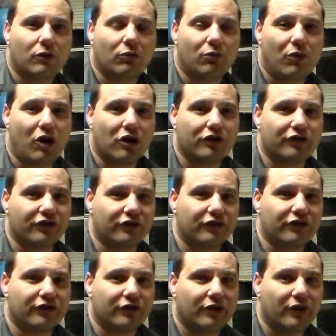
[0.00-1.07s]

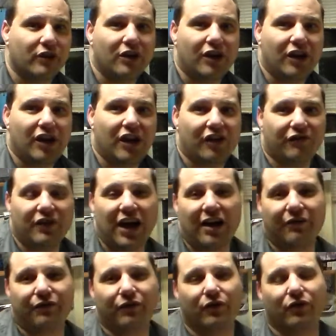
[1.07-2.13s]
Martians. If
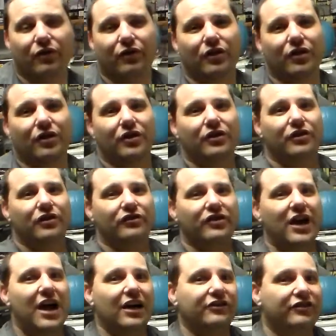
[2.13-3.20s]
not for the
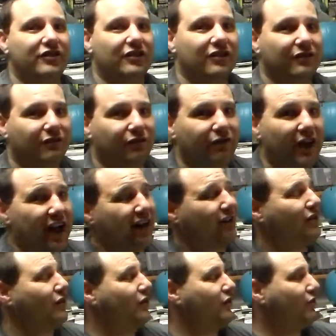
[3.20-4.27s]
toxic
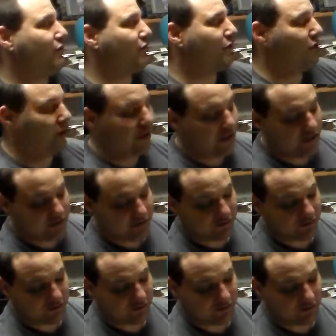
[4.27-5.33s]
factor, it's really,
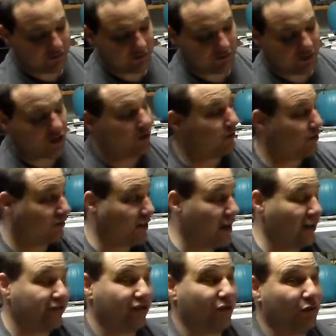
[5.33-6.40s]
on the
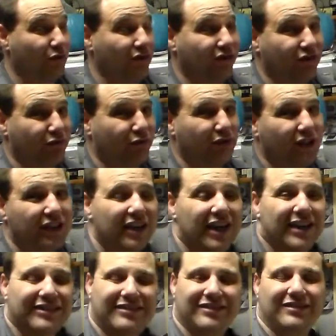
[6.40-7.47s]
toxic ones, it's really
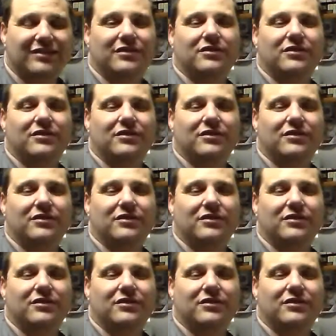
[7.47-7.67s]
not,